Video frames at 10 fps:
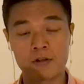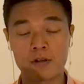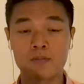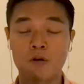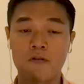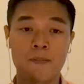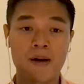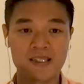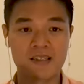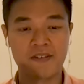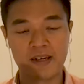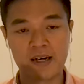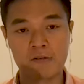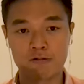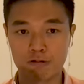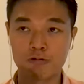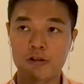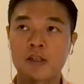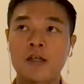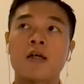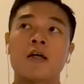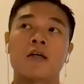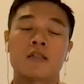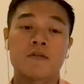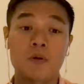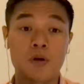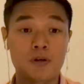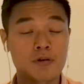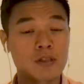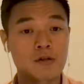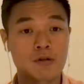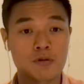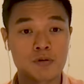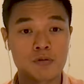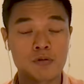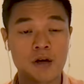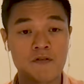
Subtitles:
So it's more of the passive income route. Some of them want to use it to do